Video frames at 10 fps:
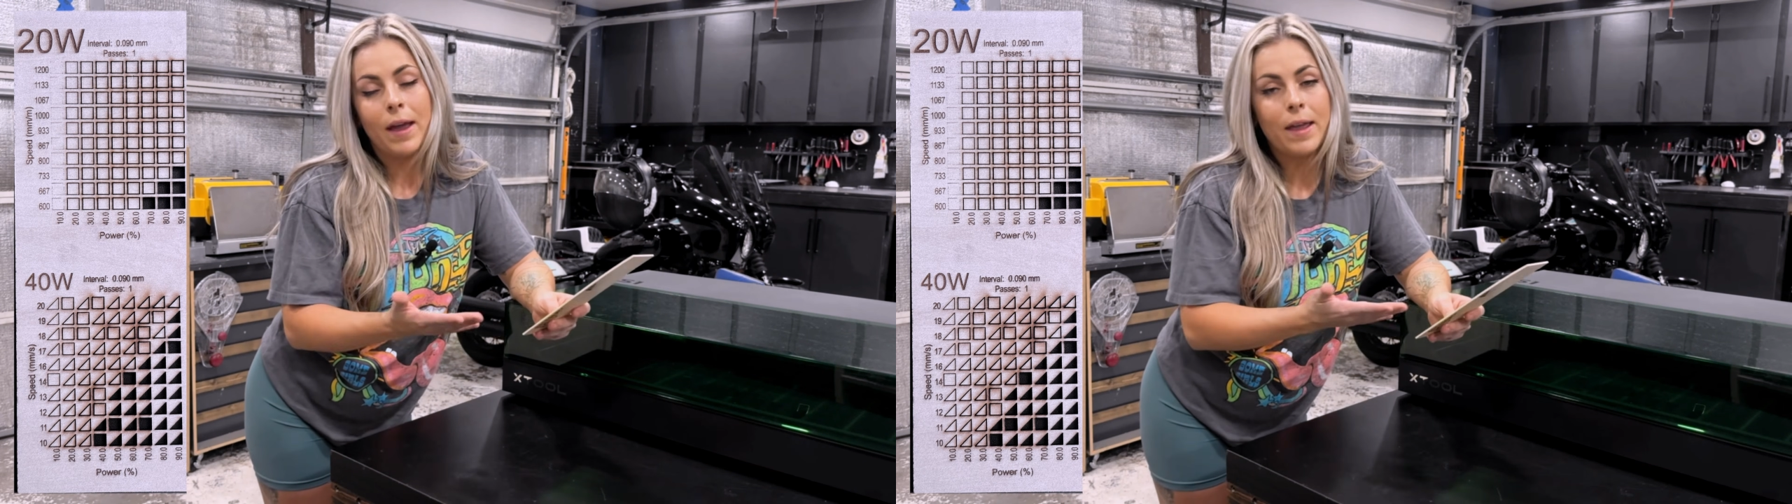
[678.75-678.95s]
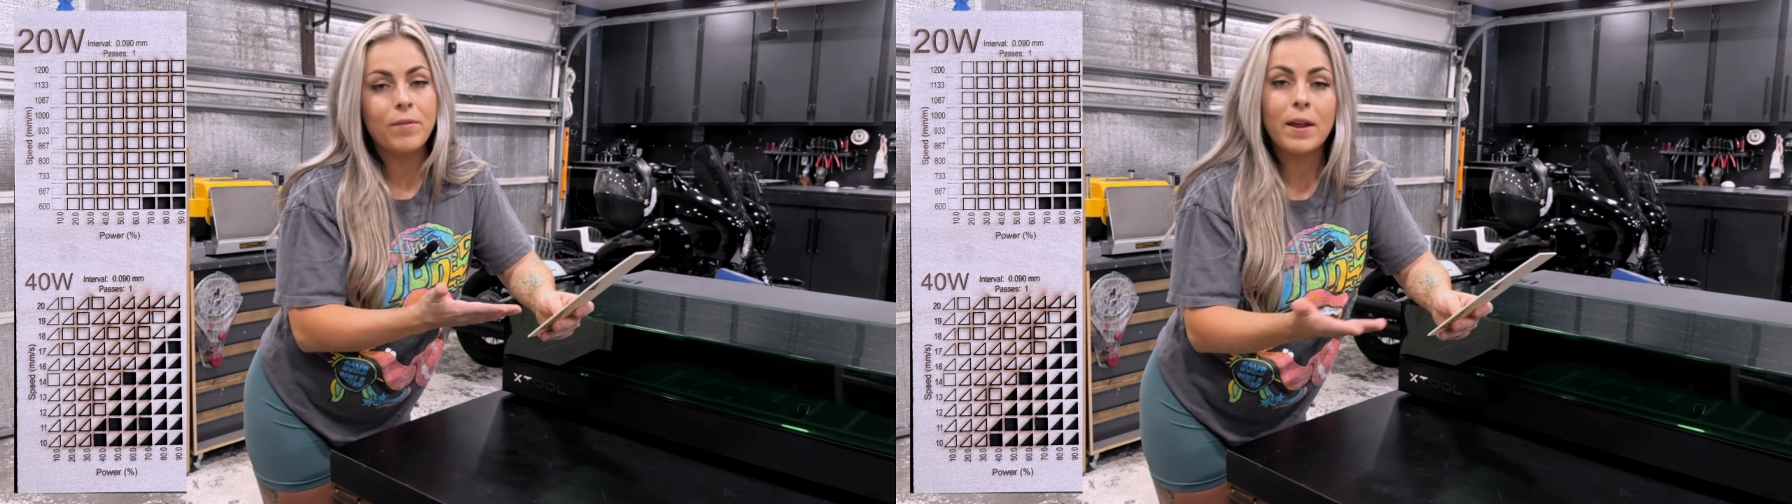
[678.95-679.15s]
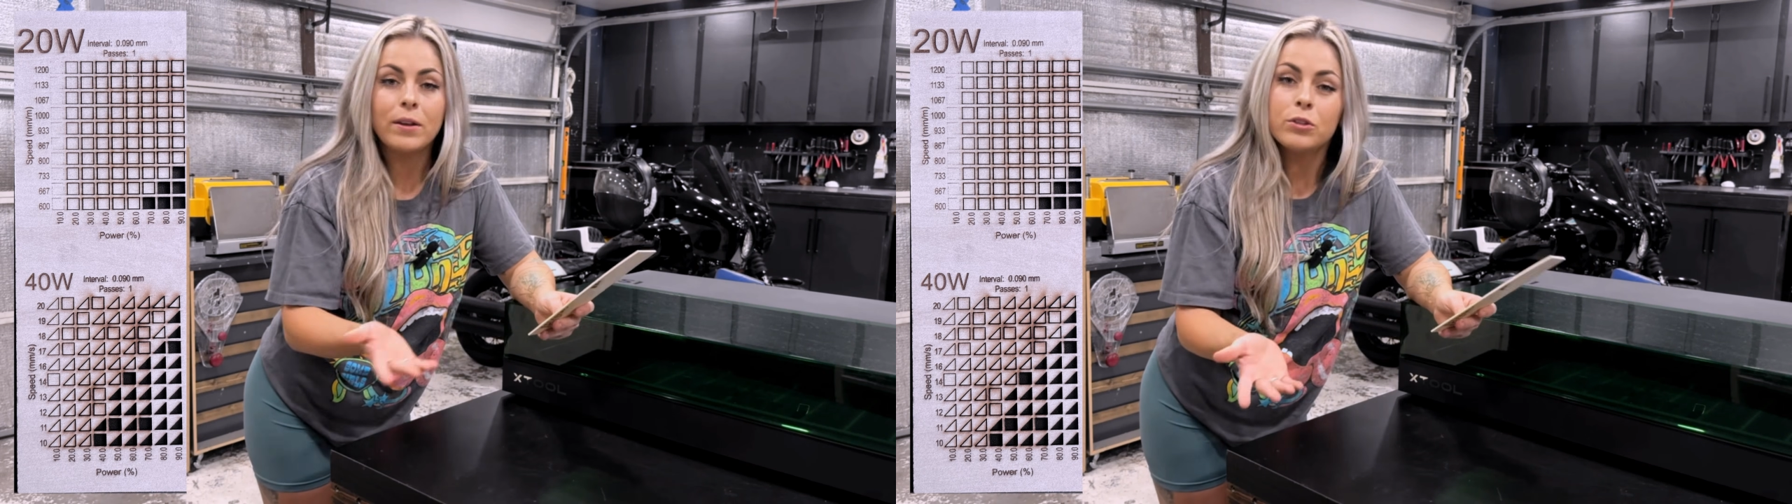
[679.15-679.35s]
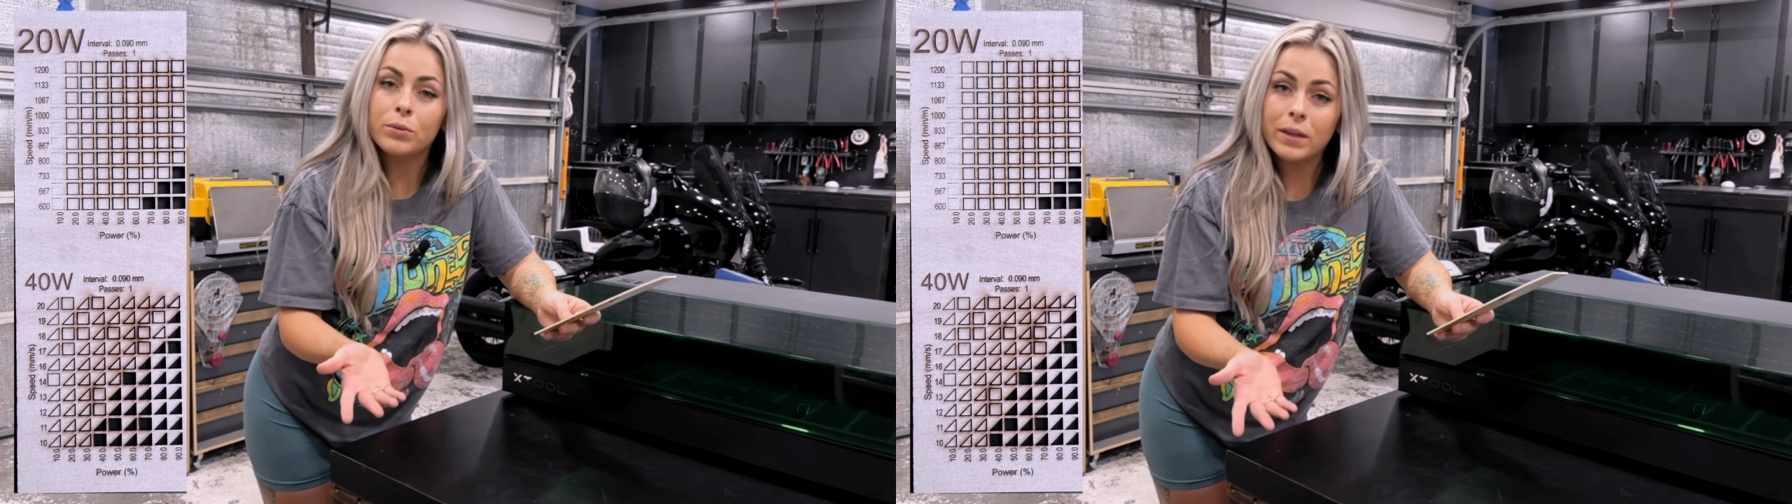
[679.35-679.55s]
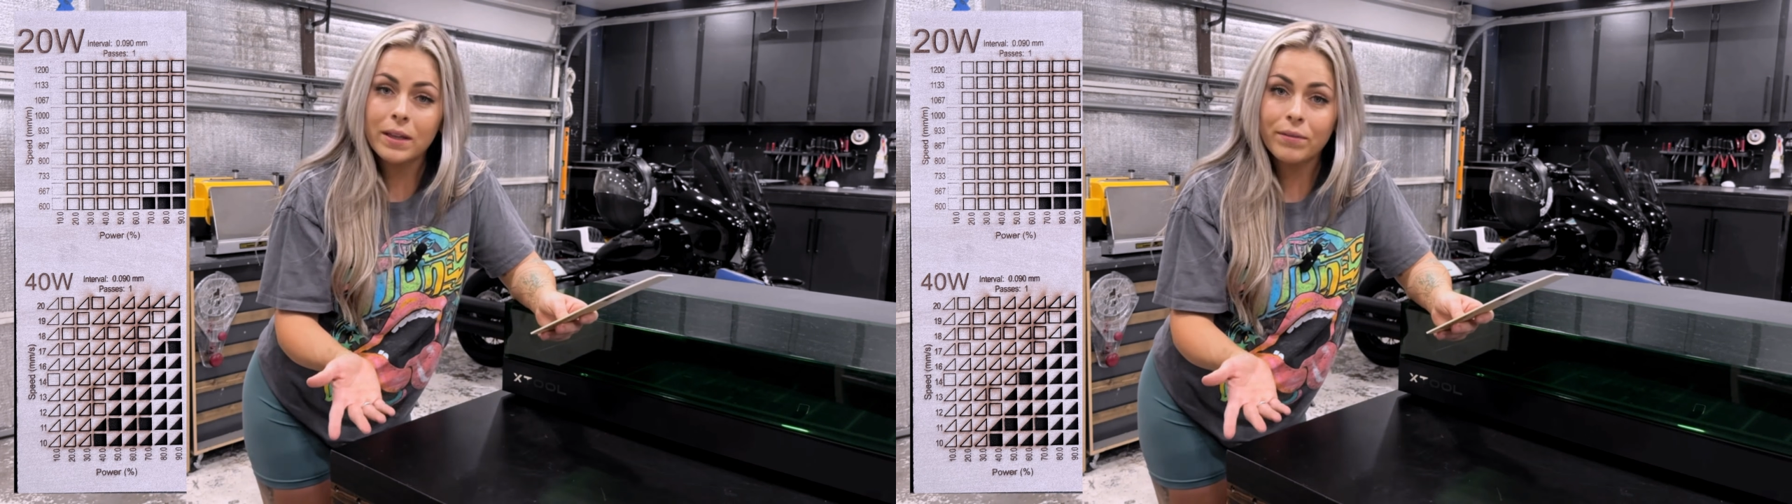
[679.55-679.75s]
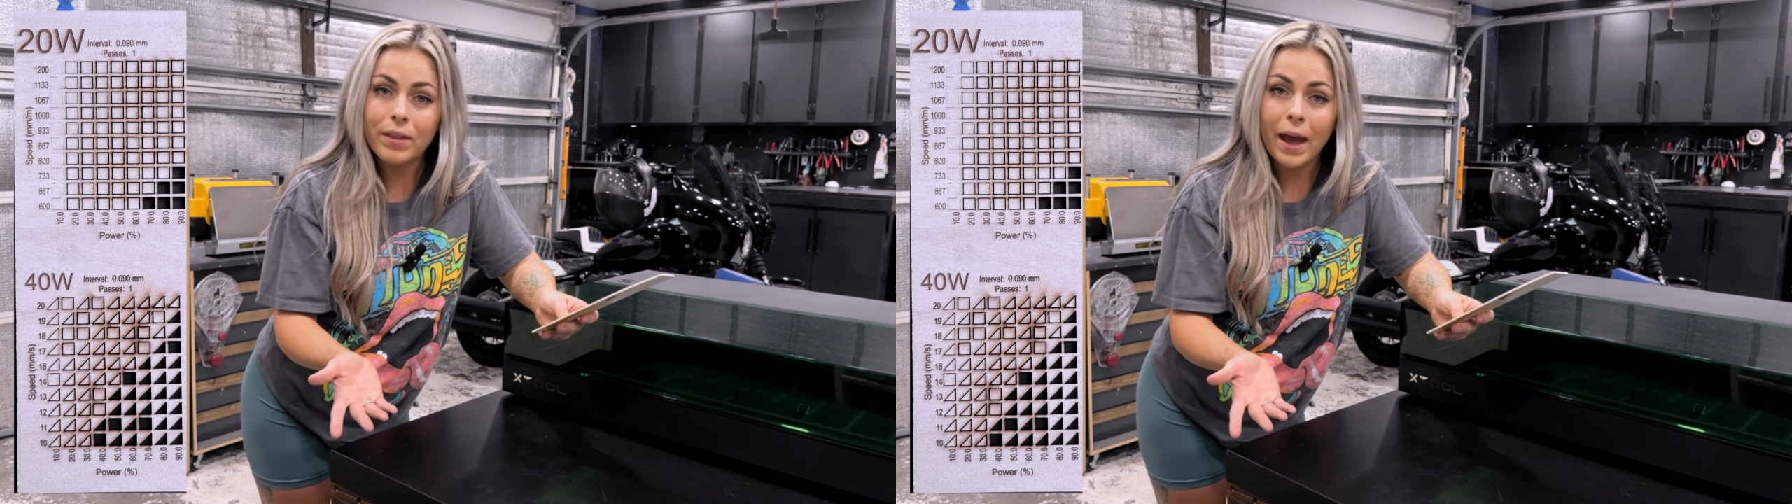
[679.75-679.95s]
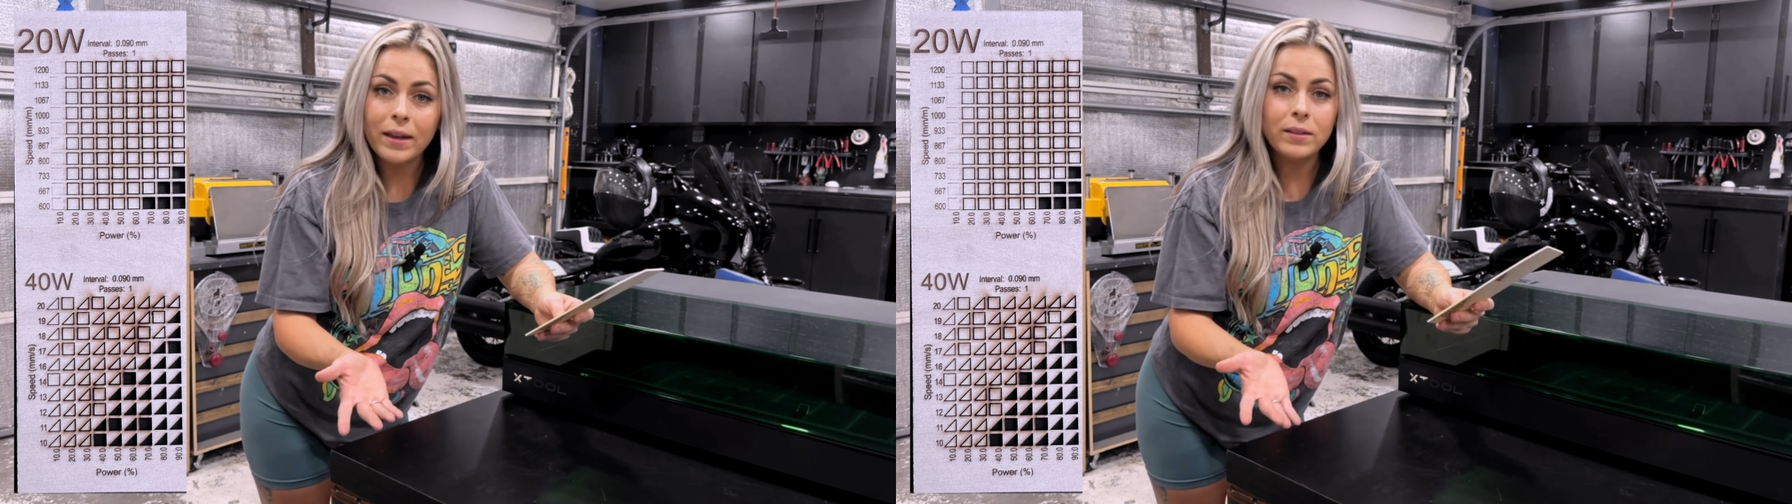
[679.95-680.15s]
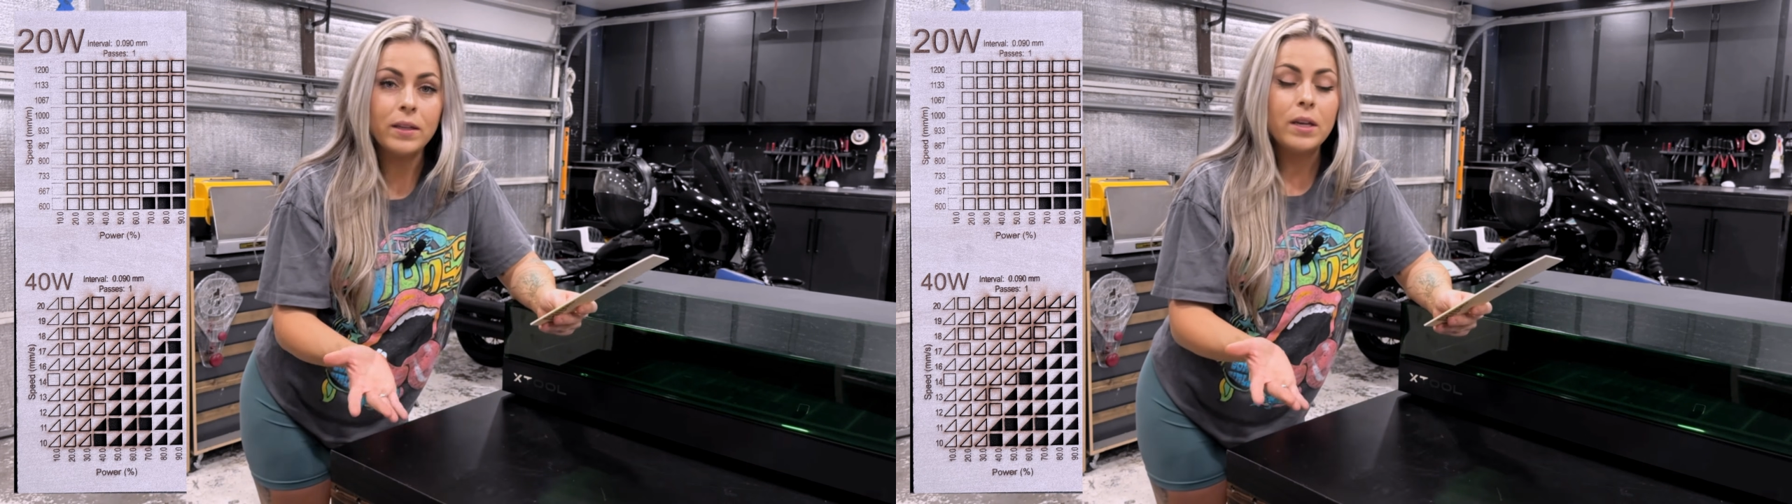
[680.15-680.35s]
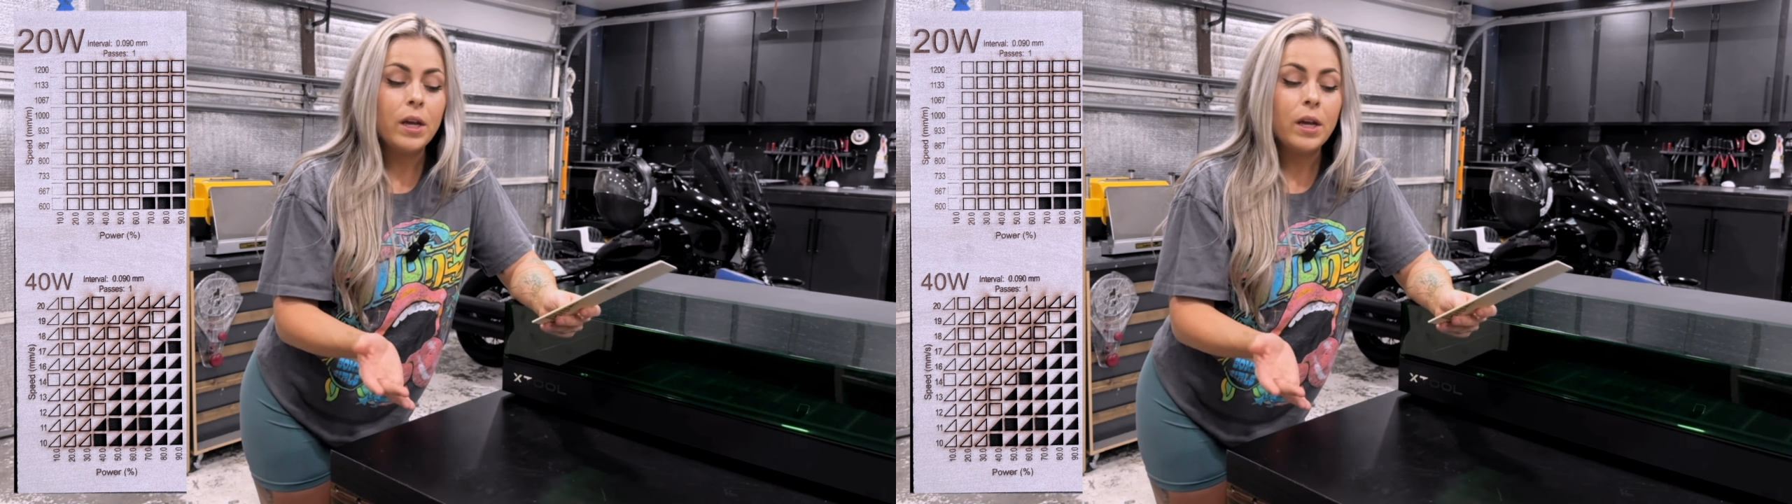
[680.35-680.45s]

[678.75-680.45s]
I even had to do any of that.